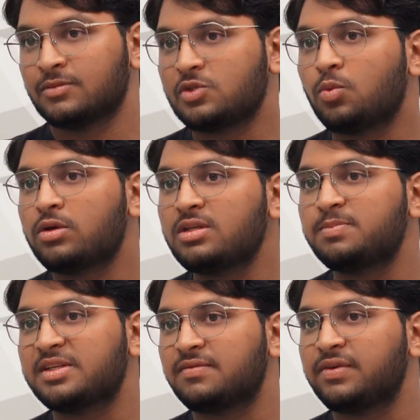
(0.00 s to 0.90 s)
So what is
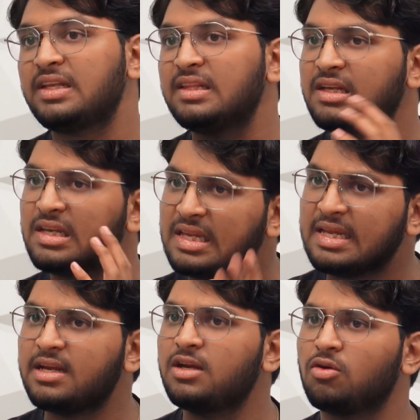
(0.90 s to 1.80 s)
specifically the
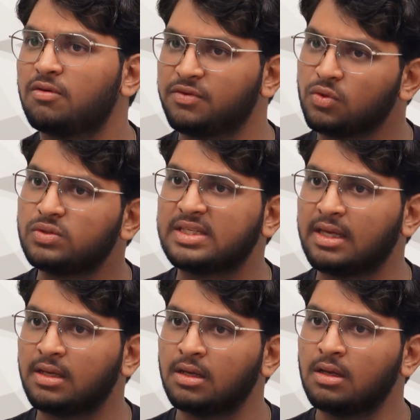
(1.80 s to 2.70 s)
need of
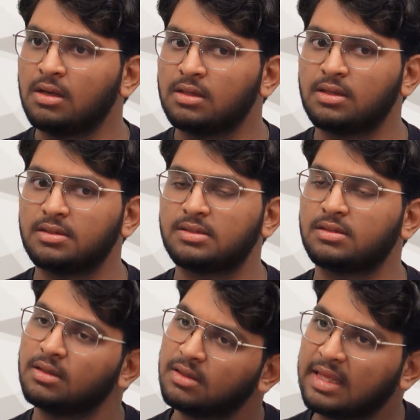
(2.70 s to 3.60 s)
using this
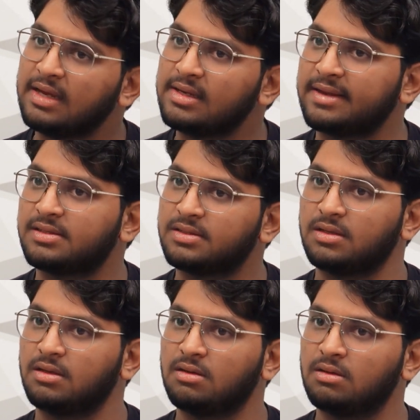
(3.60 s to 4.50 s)
ring test,
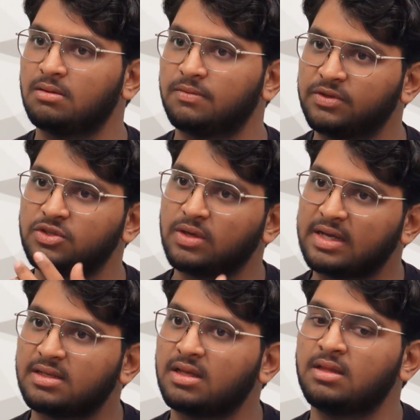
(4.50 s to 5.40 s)
which you
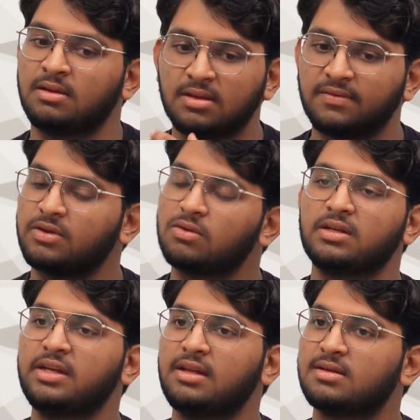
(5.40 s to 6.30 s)
guys are giving to the
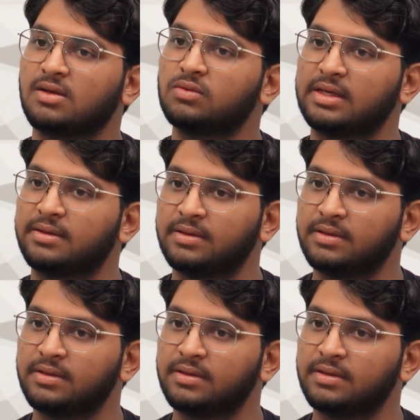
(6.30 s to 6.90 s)
dealers out there?